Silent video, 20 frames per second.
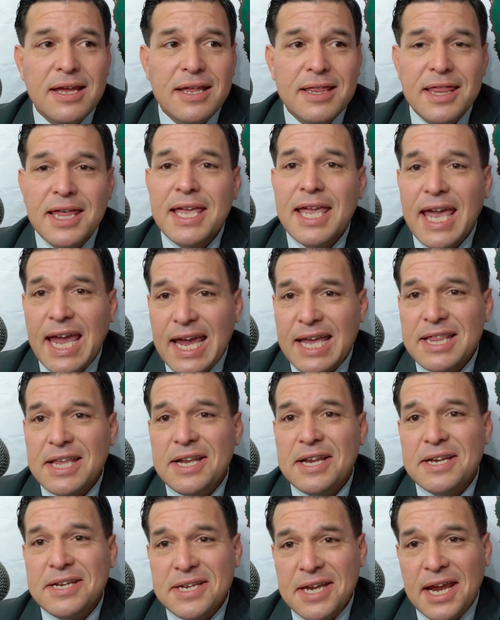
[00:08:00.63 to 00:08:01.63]
the
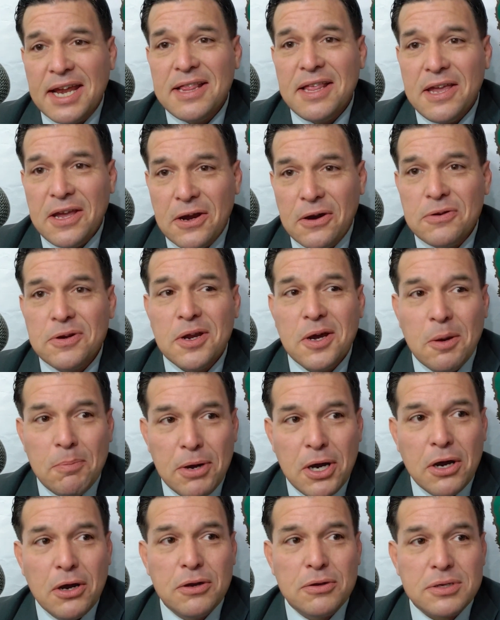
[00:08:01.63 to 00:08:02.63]
candidate DeLeon
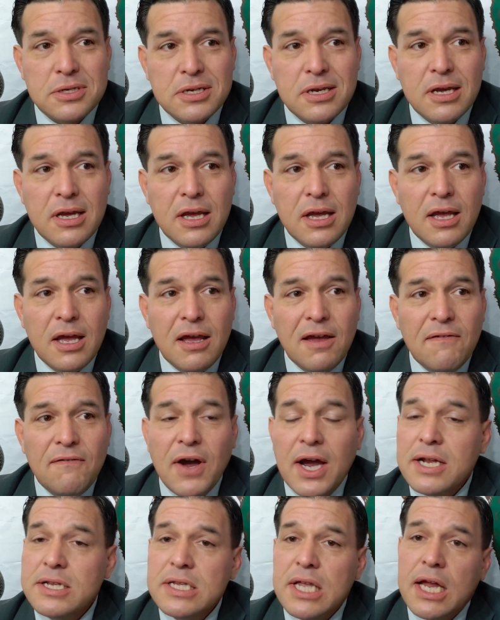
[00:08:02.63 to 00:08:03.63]
opposed.
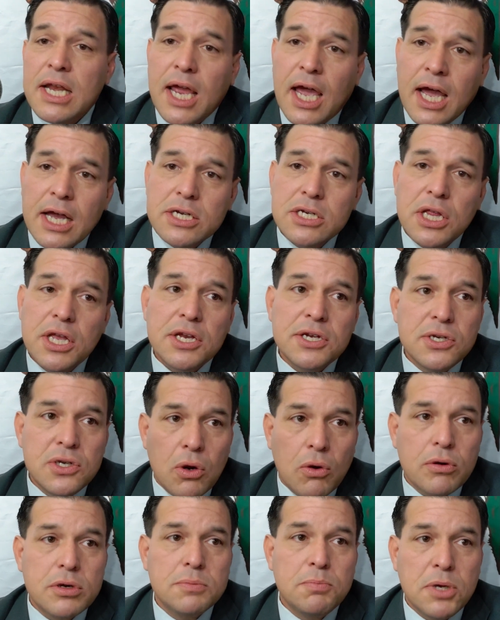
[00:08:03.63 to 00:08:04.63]
Feinstein actually
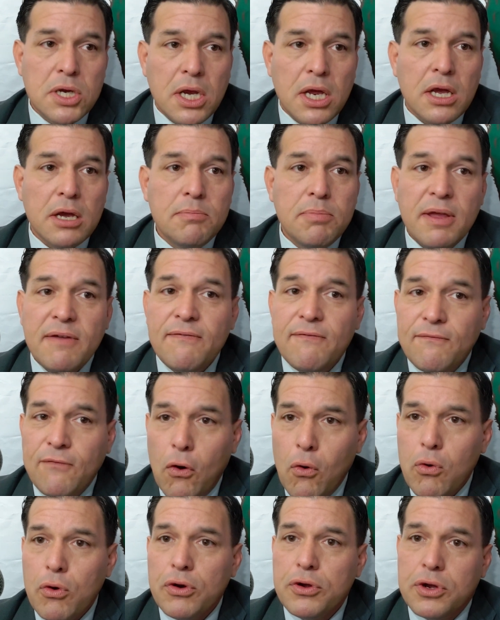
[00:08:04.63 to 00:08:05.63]
endorsed Padilla
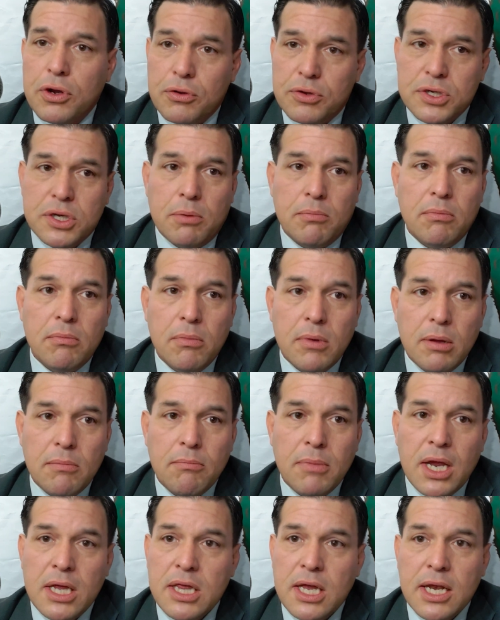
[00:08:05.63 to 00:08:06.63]
before Newsom
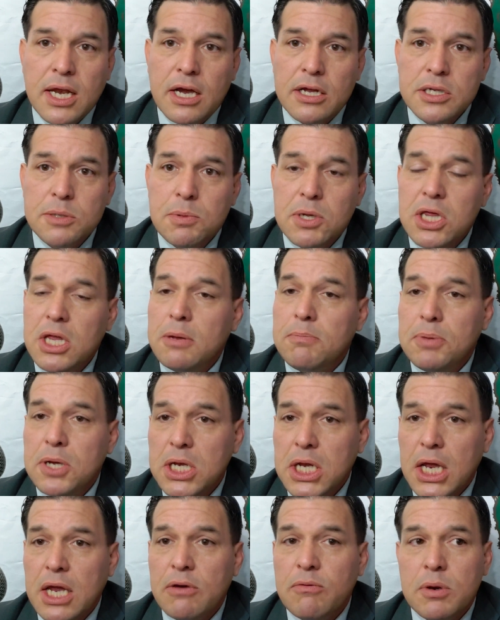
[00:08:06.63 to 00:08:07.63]
made the announcement that
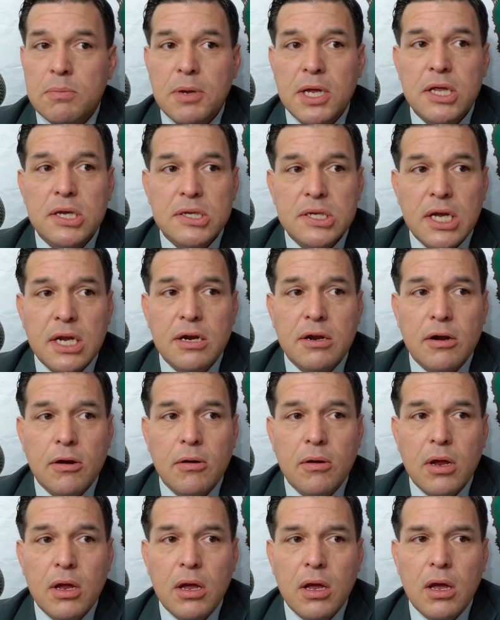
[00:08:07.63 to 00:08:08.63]
Padilla would be the
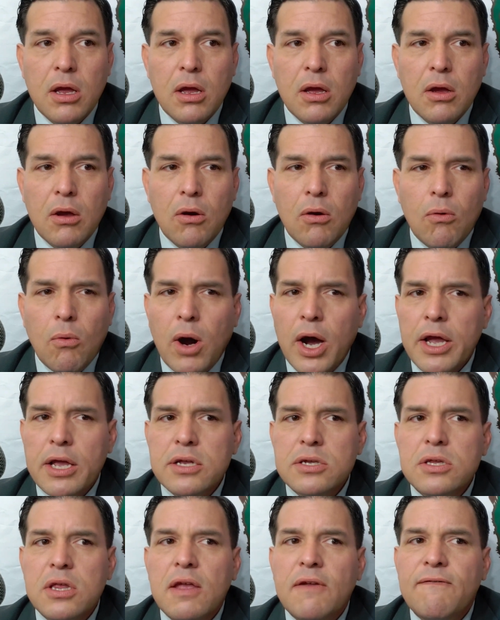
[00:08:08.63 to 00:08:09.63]
senator. Why
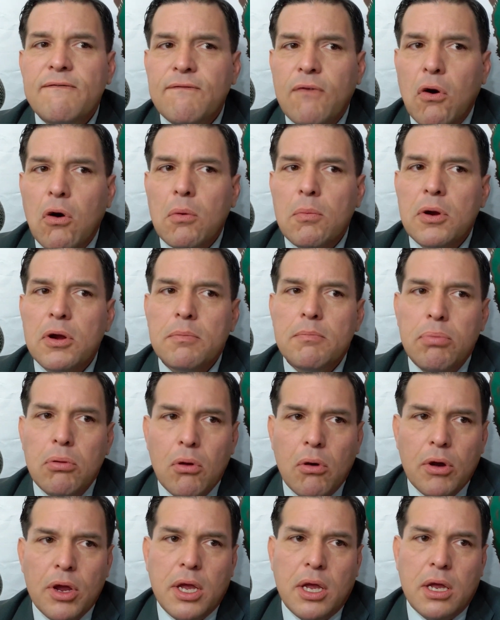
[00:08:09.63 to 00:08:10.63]
is the former
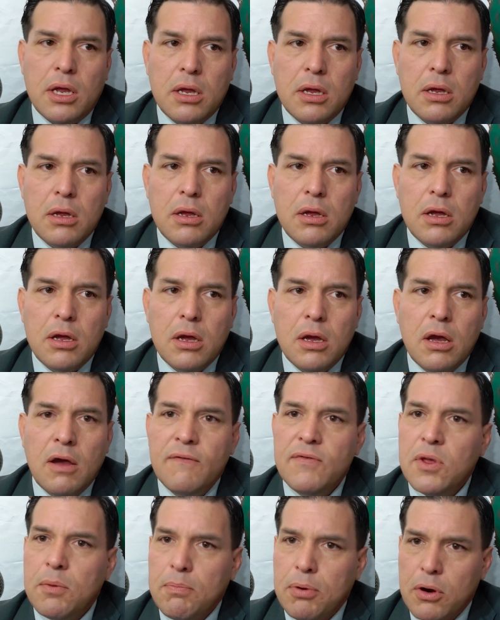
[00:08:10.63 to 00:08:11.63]
employee
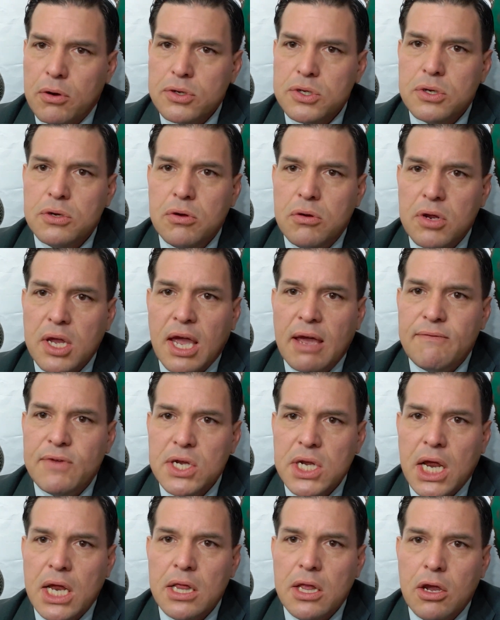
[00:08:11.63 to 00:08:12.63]
of the person who
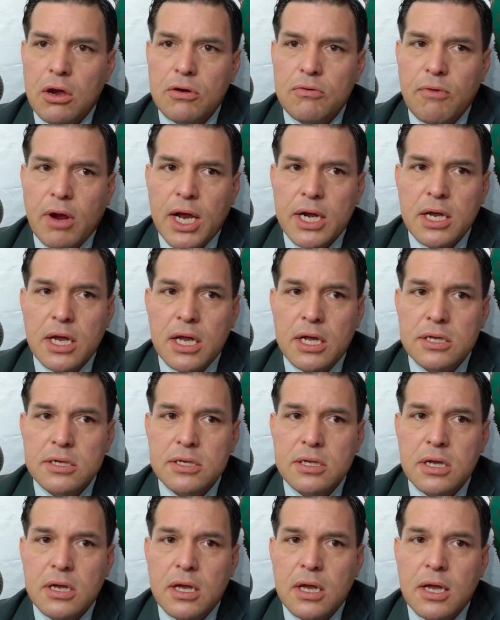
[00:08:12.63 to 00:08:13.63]
KEVIN DELEON ran
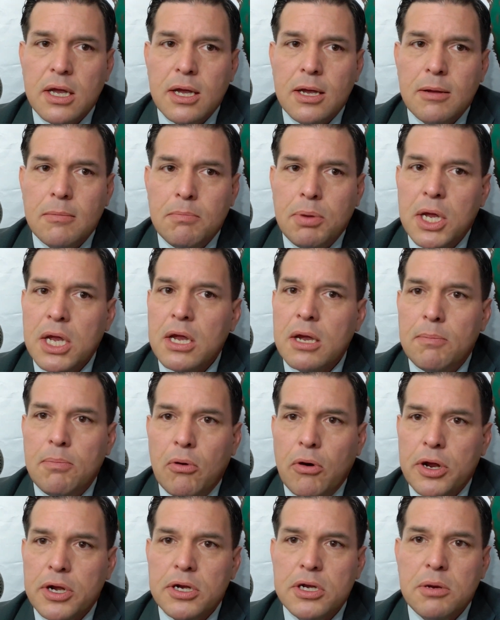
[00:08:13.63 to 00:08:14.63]
against being
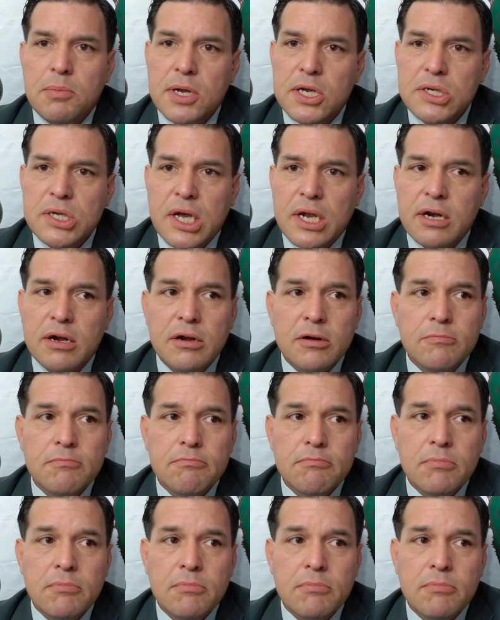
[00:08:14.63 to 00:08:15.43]
appointed to be senator?